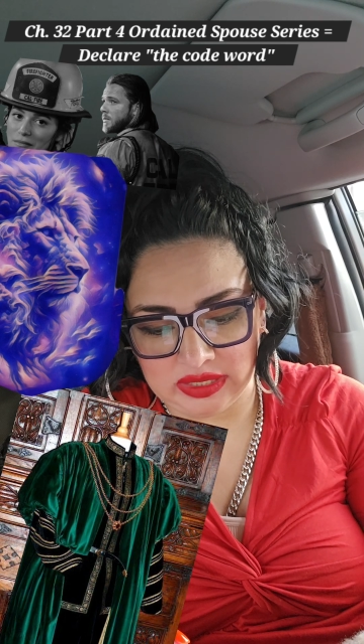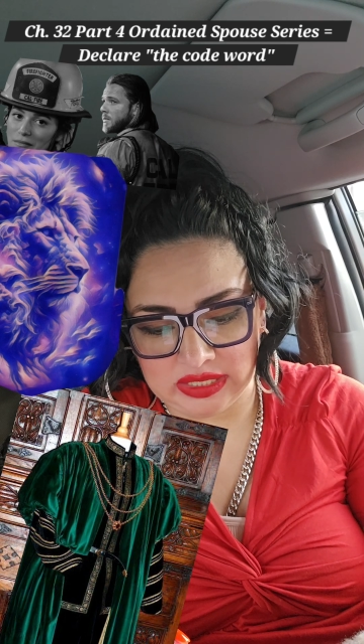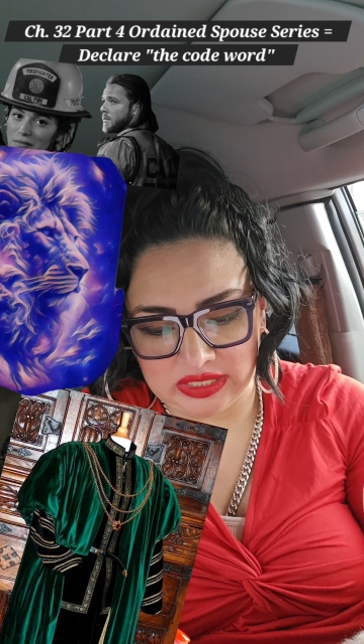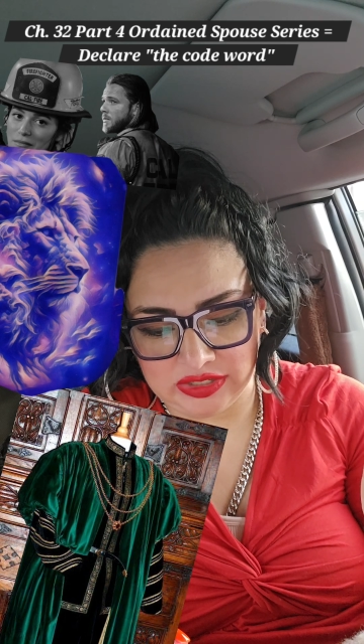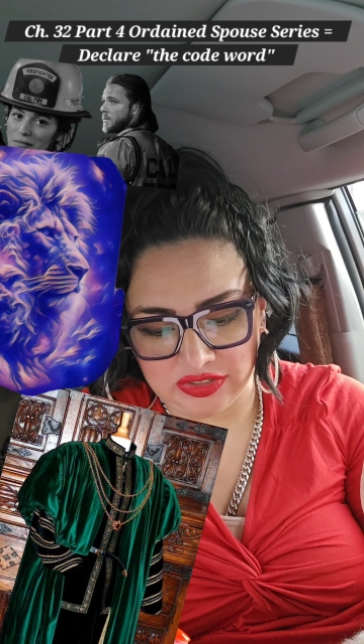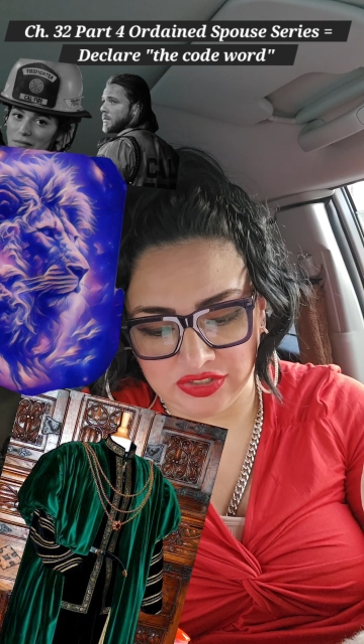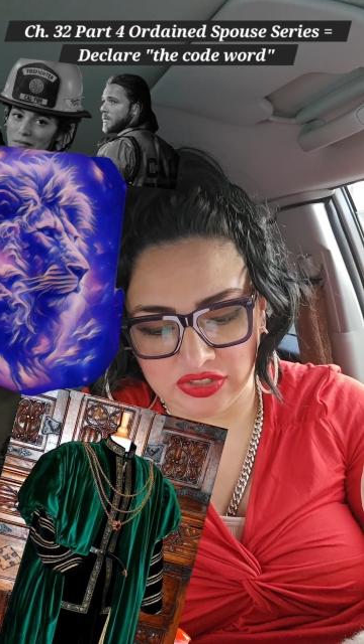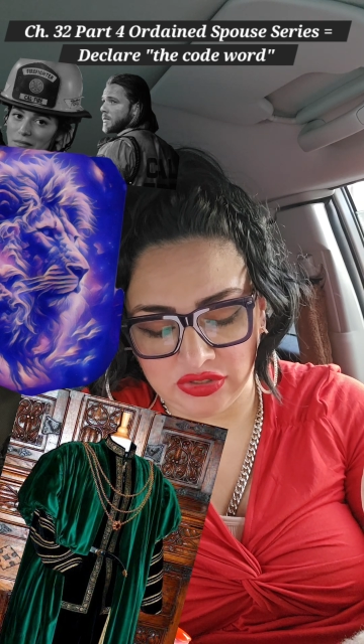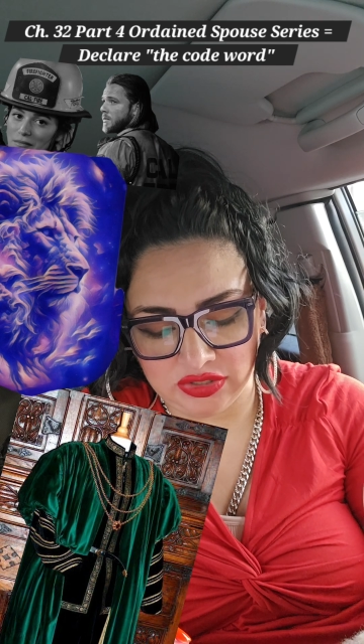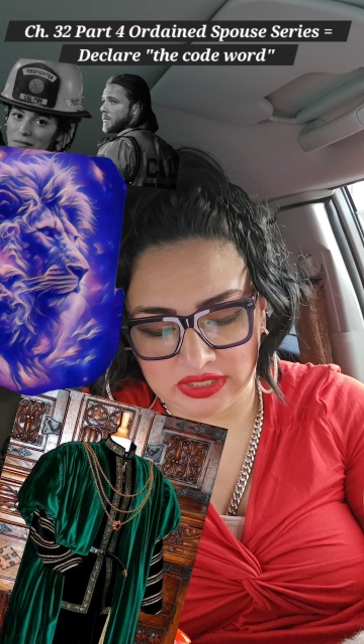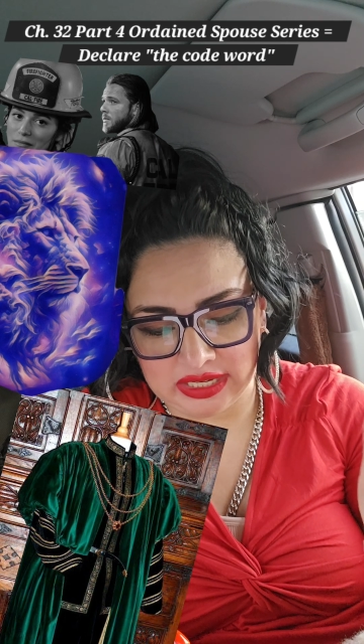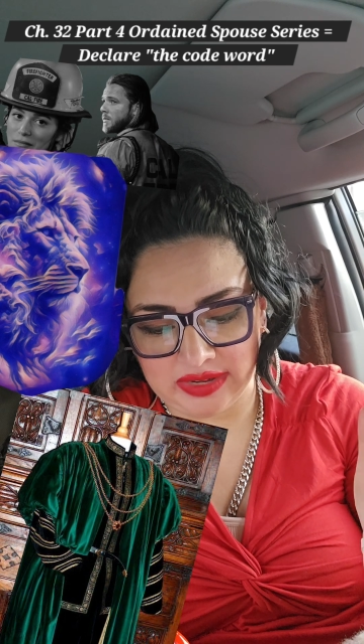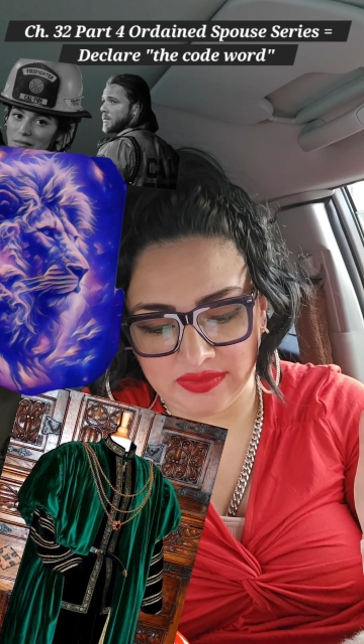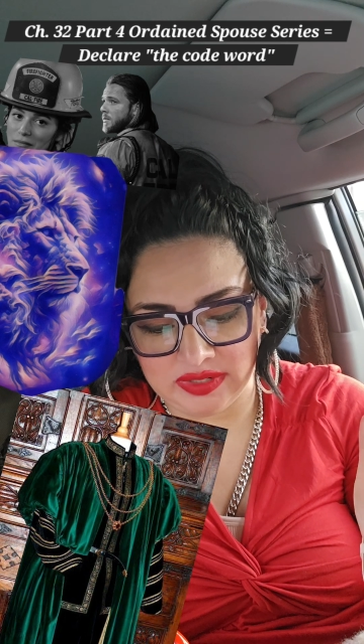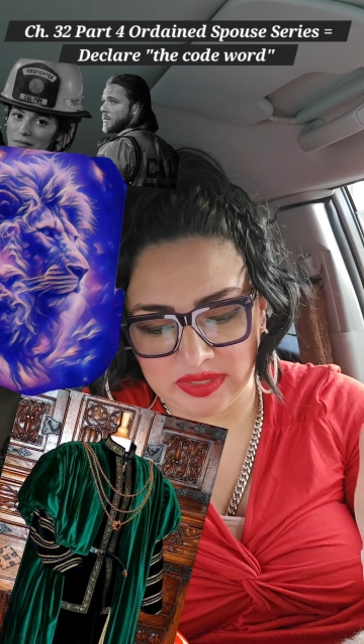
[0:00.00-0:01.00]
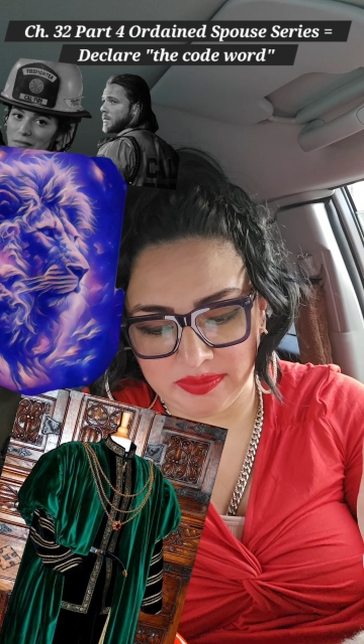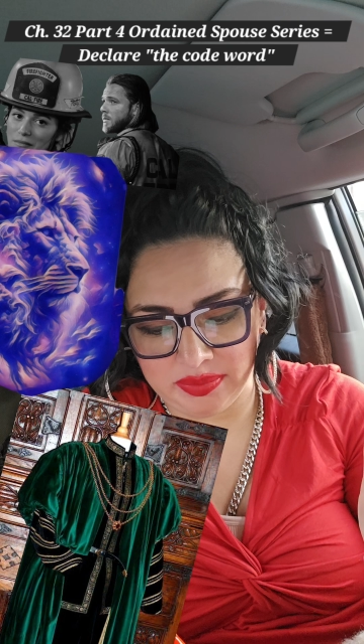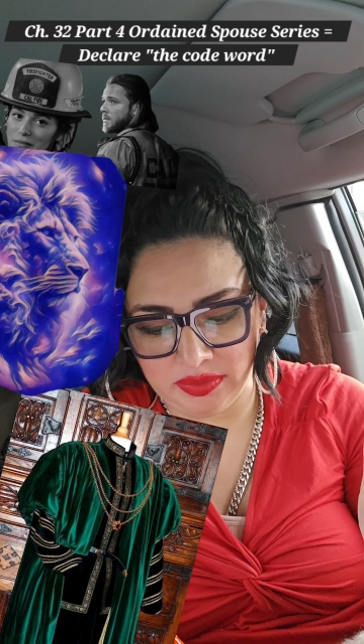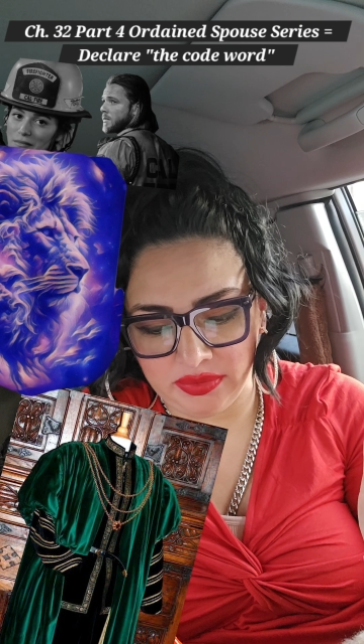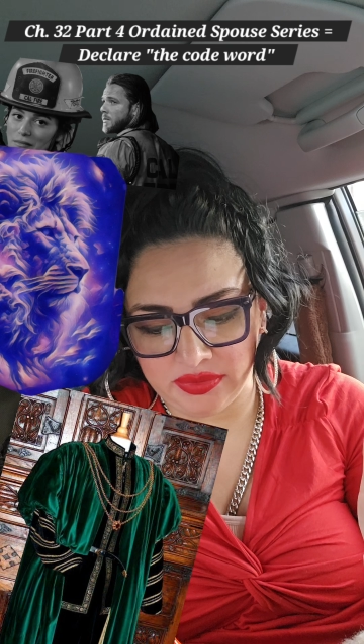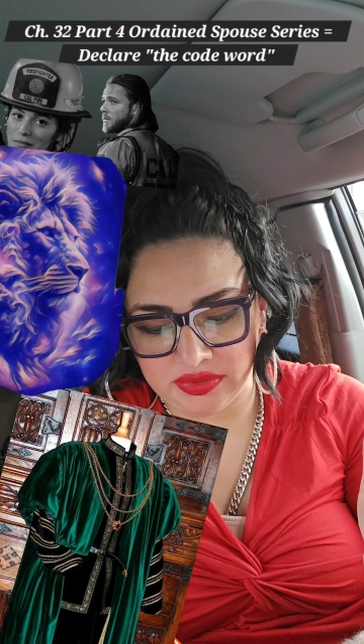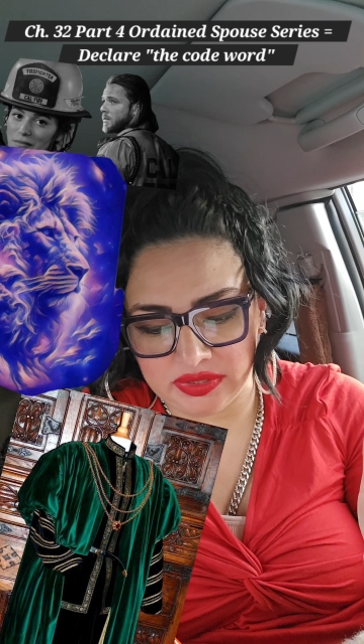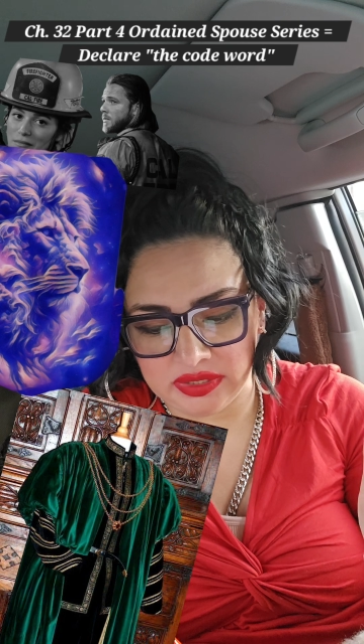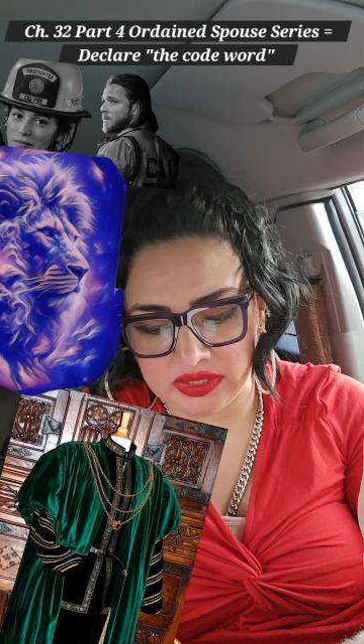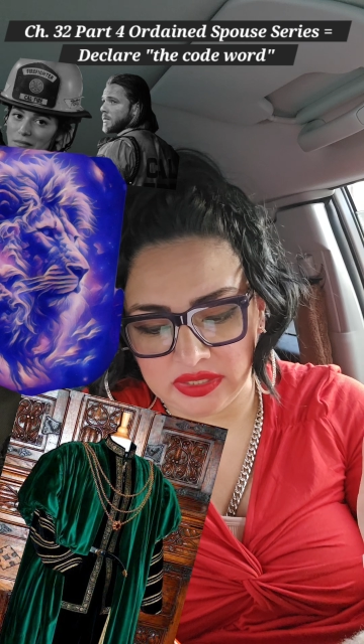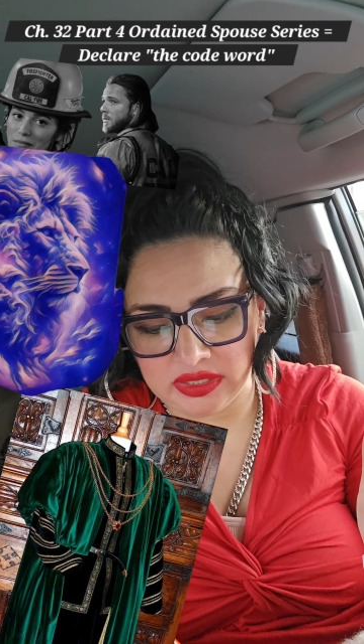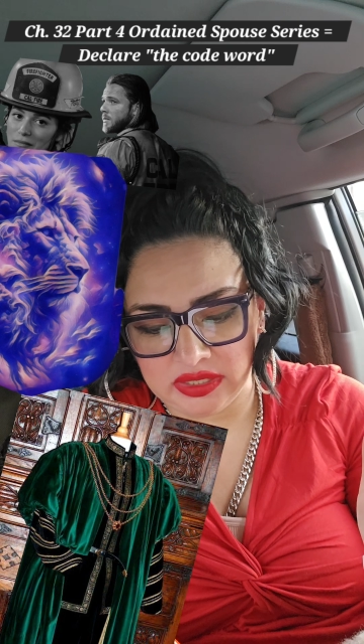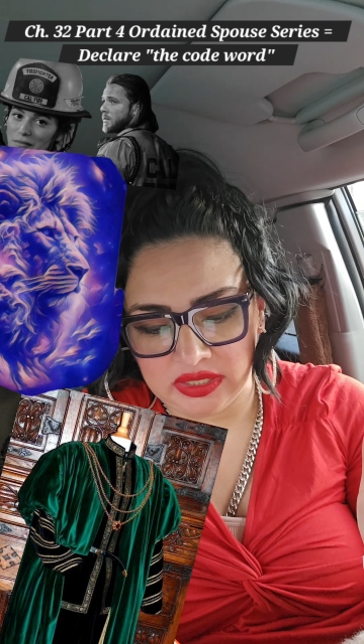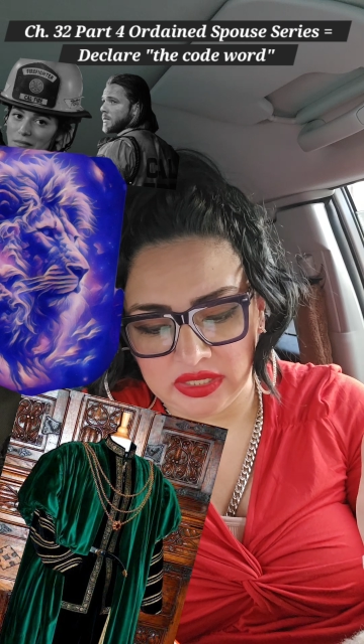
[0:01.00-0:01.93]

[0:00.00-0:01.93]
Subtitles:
and she looked to have dimples,